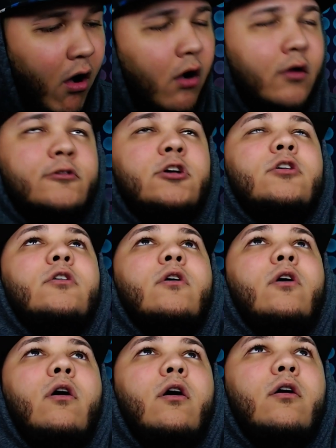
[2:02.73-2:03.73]
Oh.
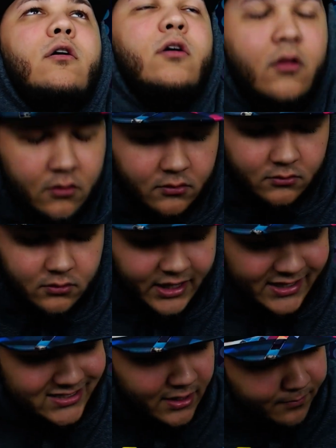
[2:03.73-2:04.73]

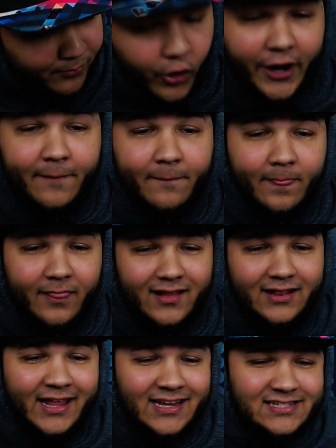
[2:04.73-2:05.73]
Listen, boy.
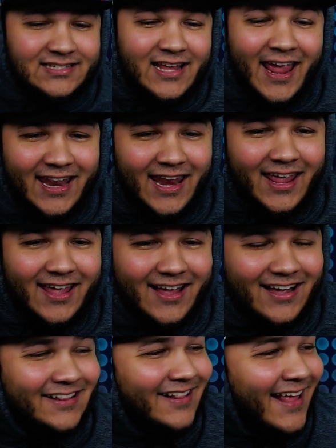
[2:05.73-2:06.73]
Listen.
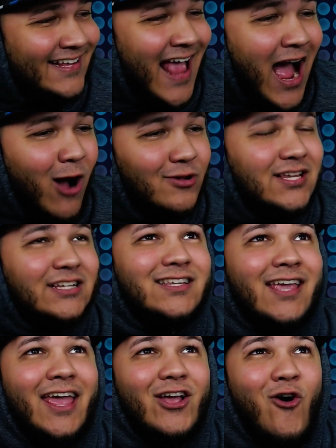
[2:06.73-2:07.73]
List, how is
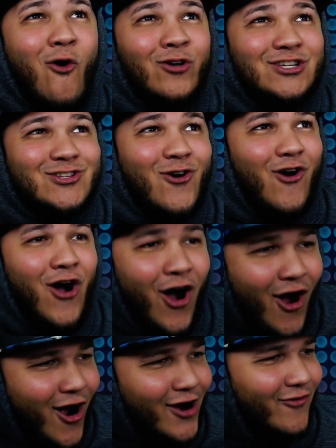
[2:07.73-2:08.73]
this kid going so
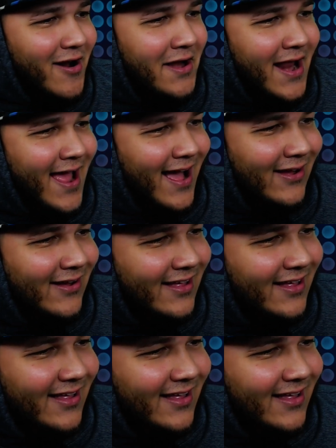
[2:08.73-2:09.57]
hard right now?